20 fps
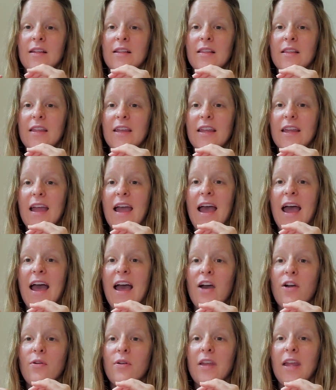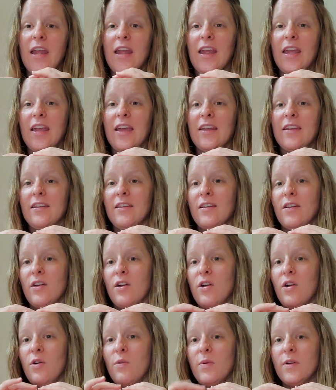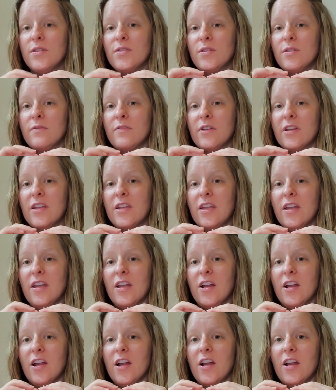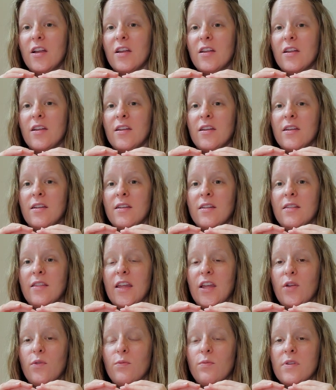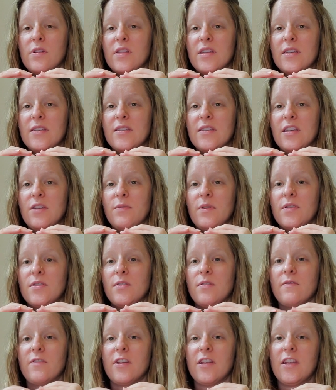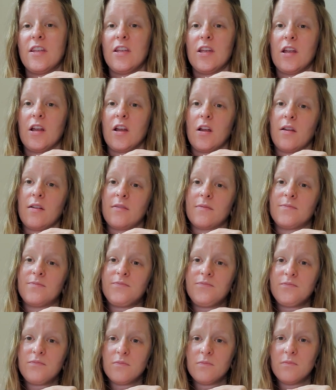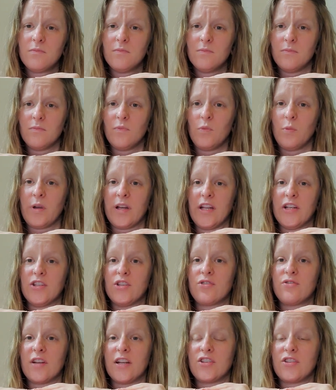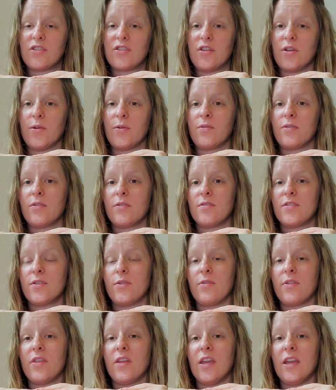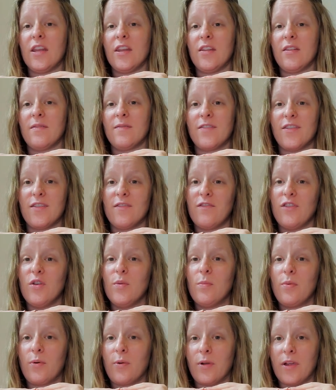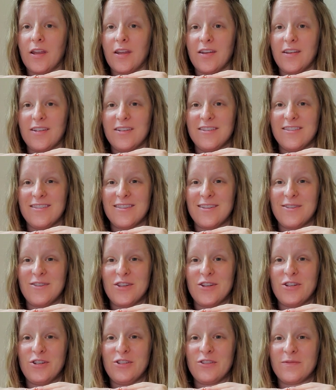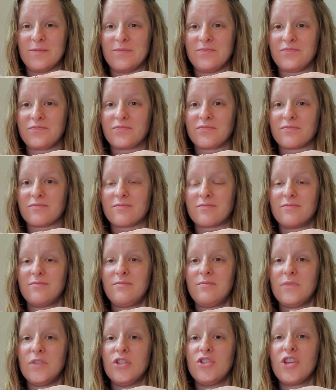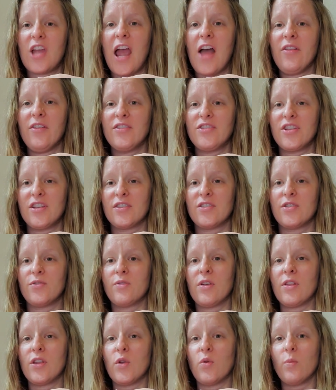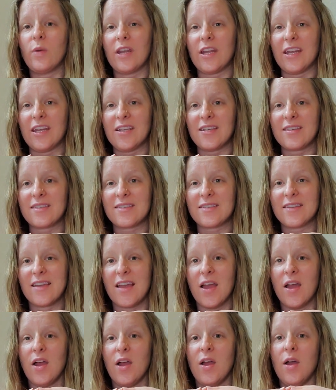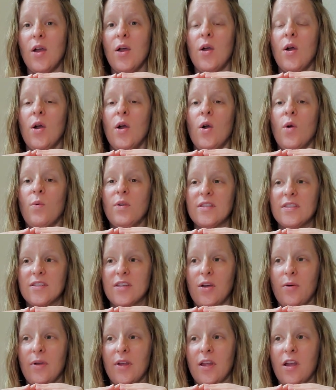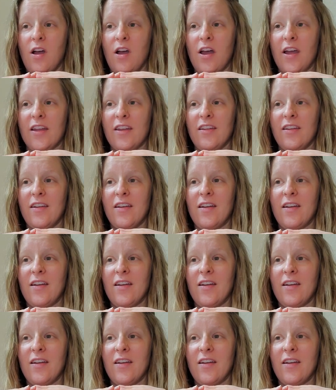like, how can what's over here like really see what's over here when it's stretched so thin? The viewpoint is a little challenging to really witness what's going on